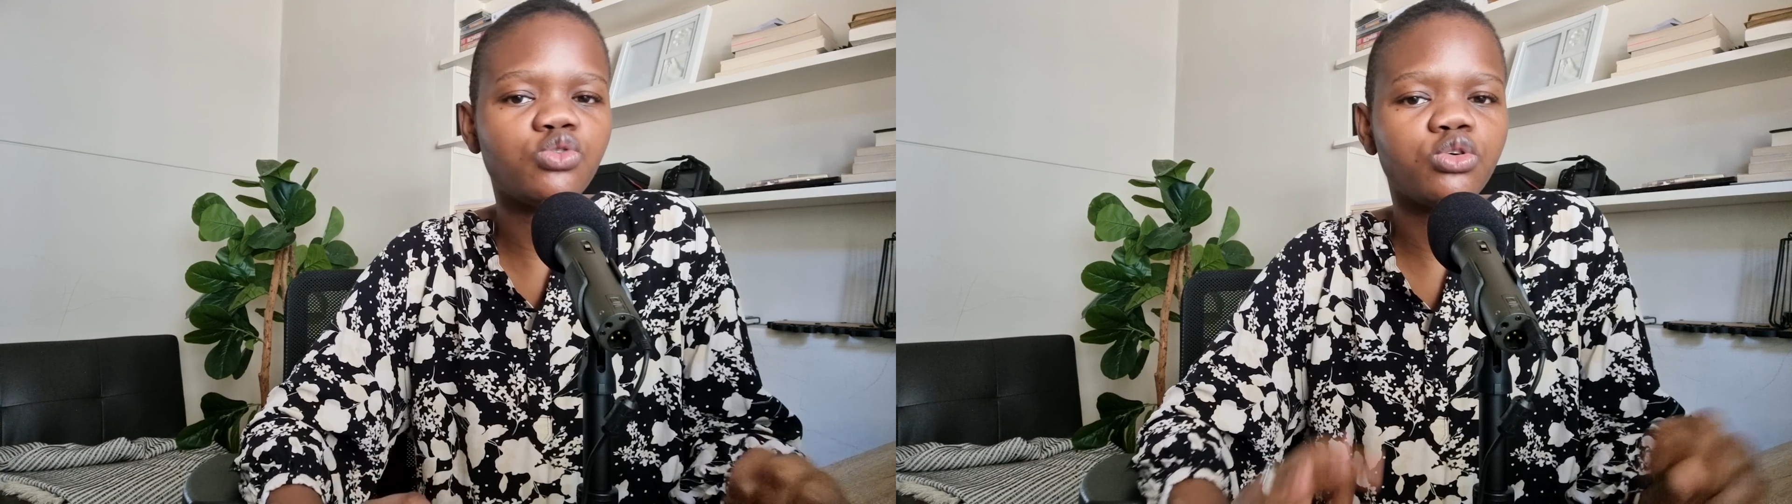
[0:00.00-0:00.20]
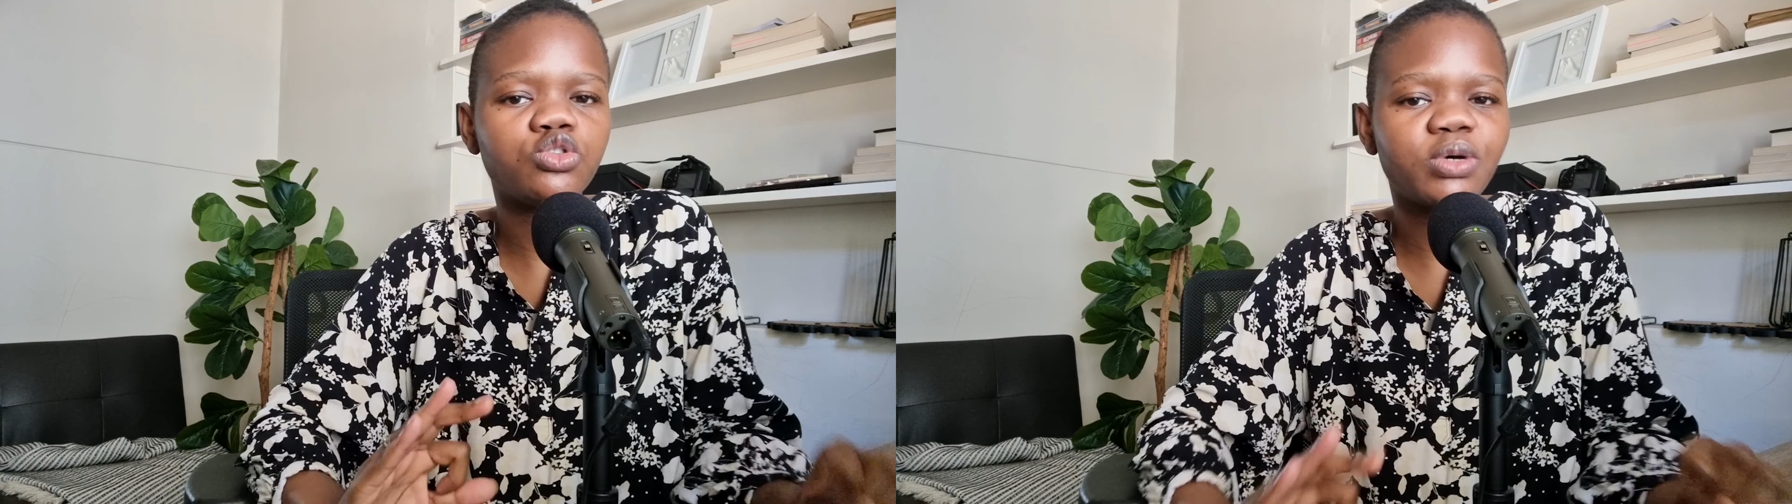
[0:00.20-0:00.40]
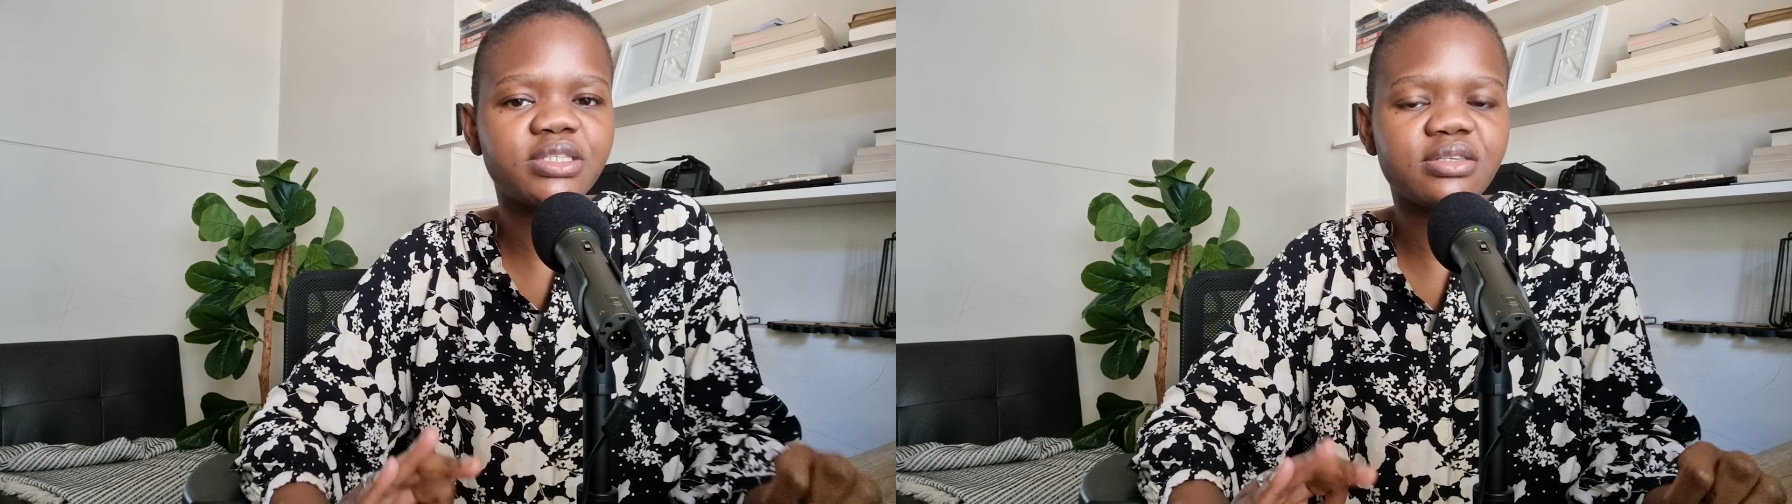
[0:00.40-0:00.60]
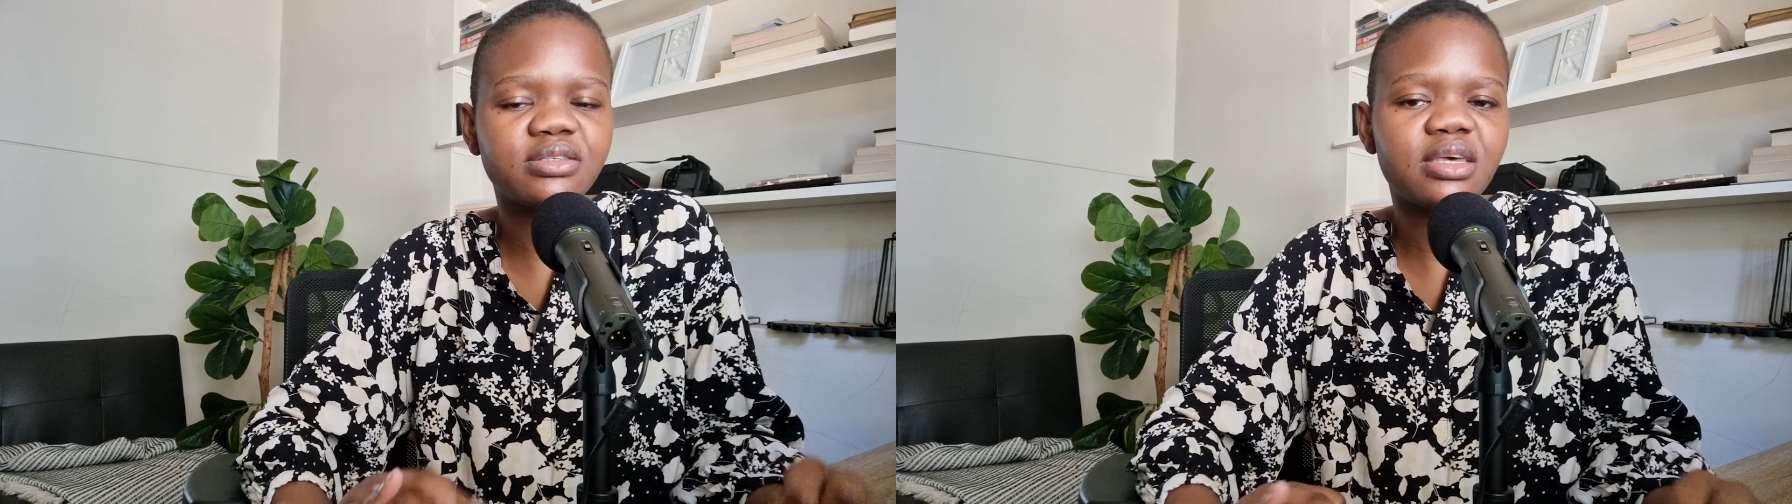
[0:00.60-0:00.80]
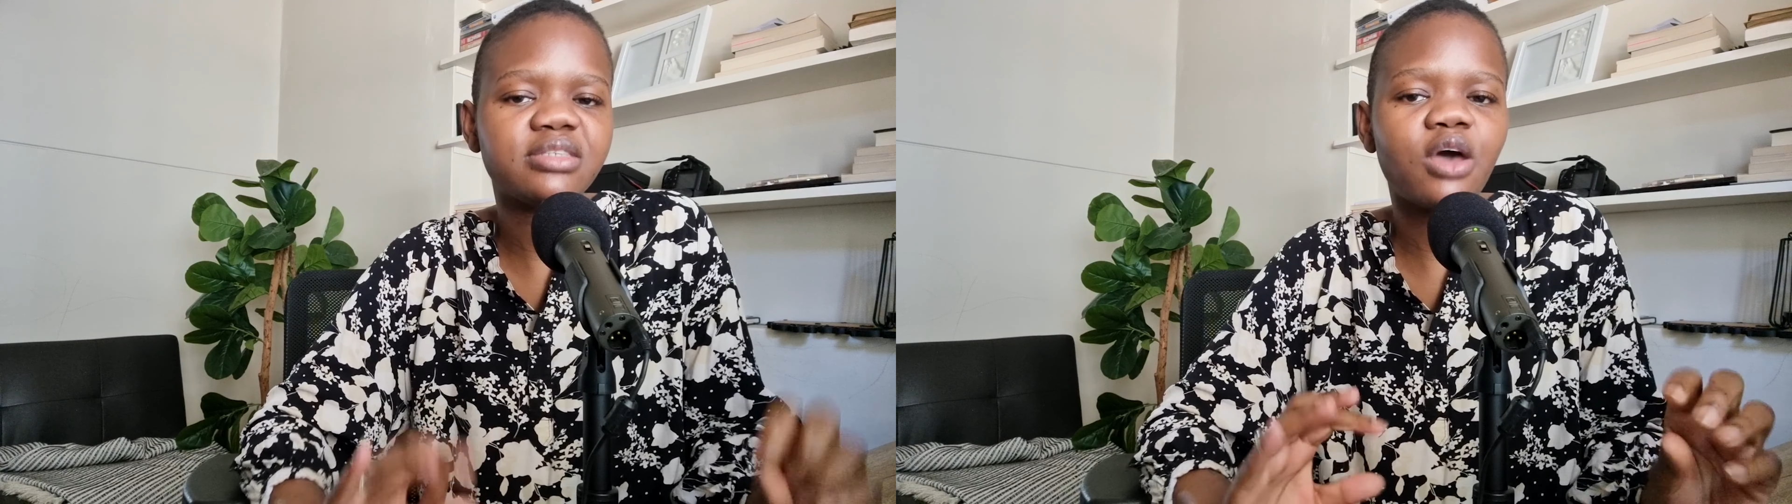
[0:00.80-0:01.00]
go towards these
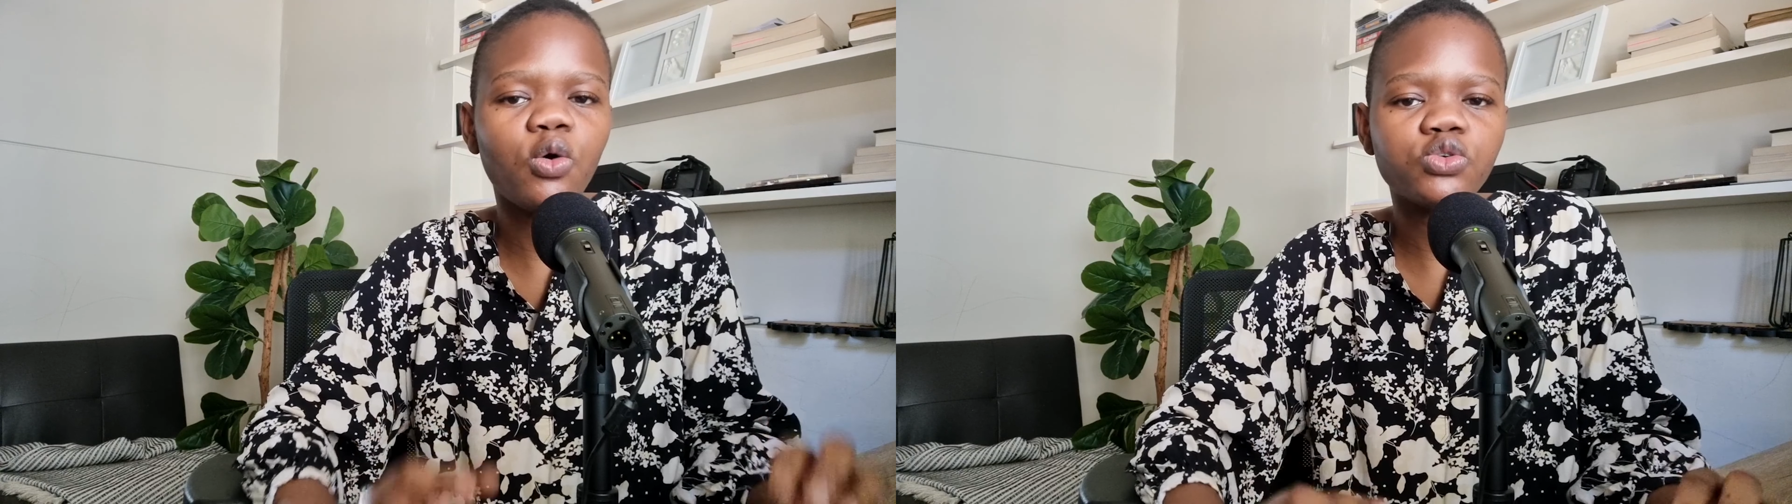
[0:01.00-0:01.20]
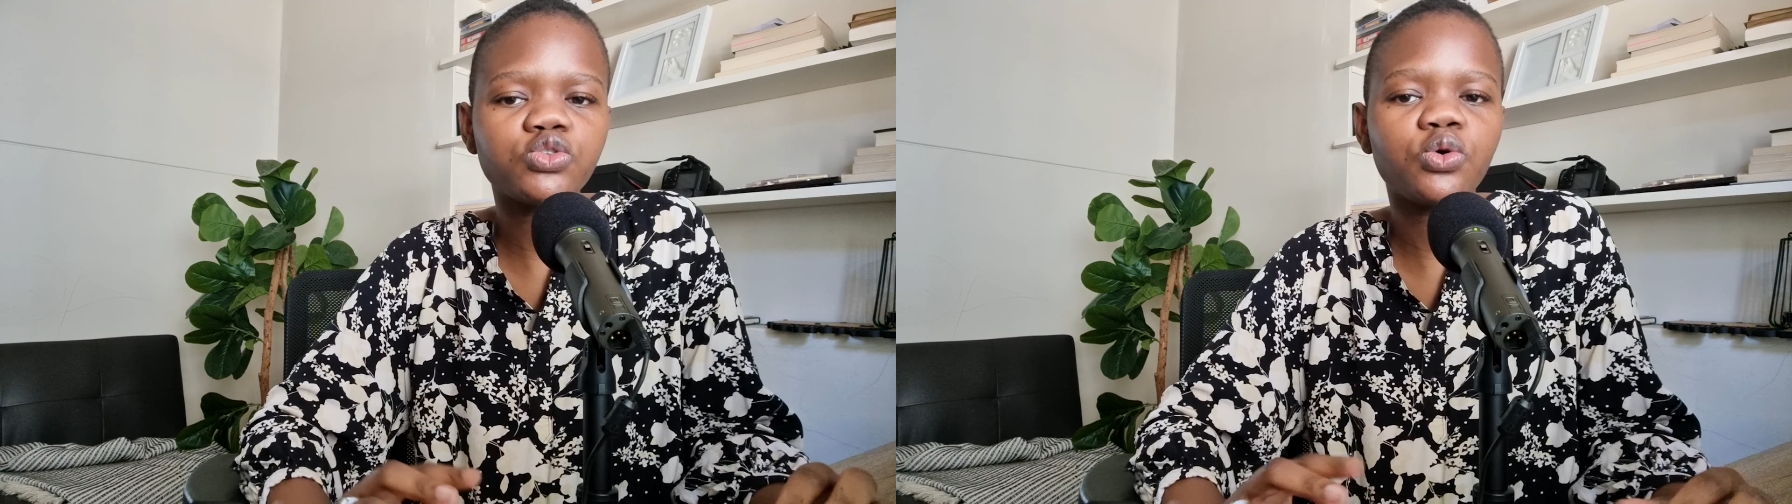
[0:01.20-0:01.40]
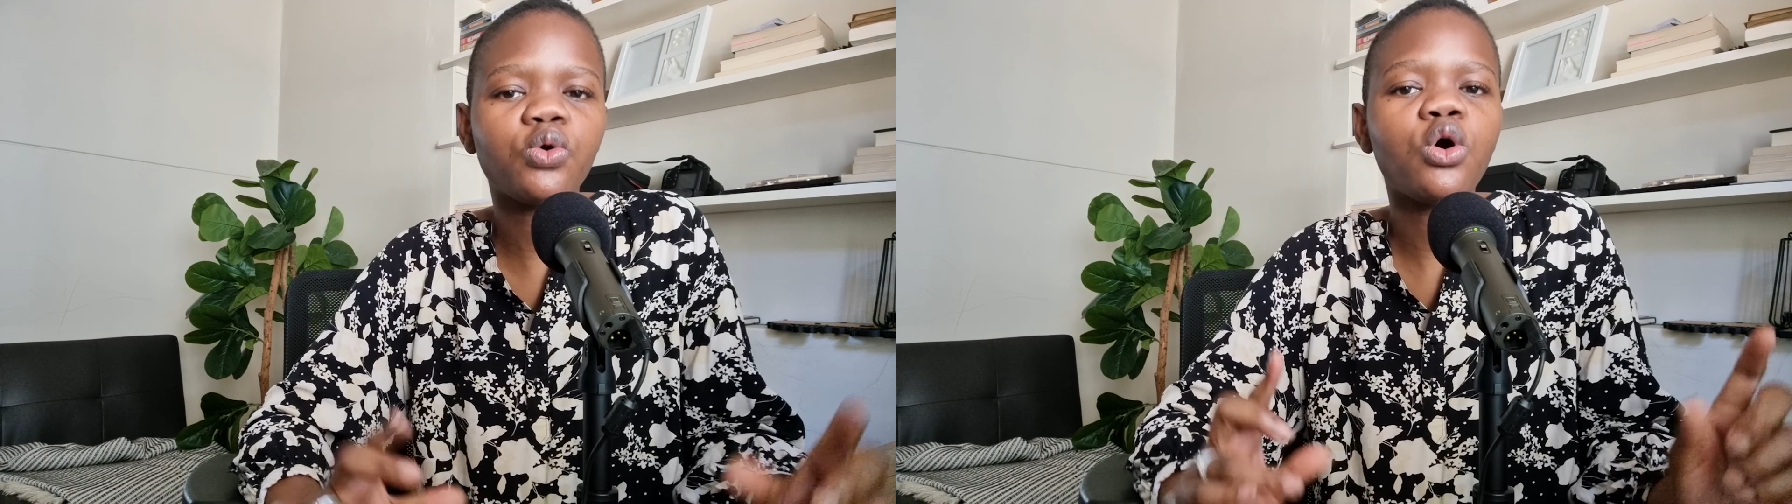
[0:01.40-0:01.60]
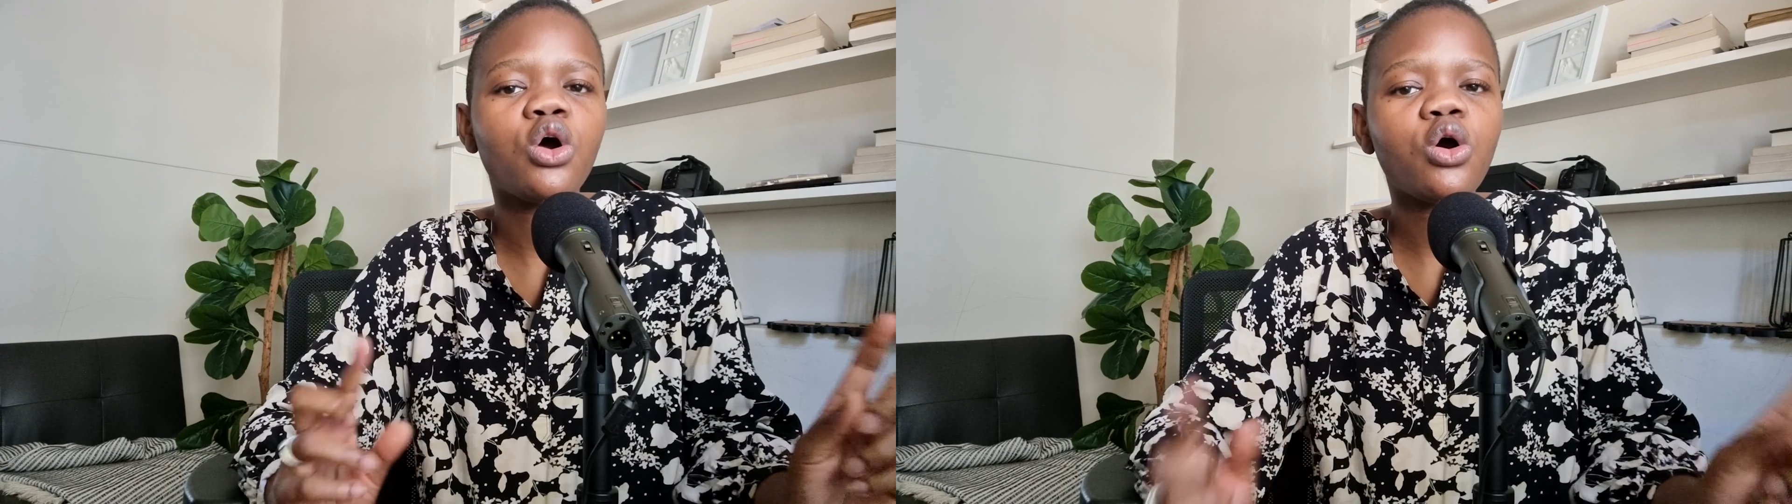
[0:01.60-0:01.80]
things are also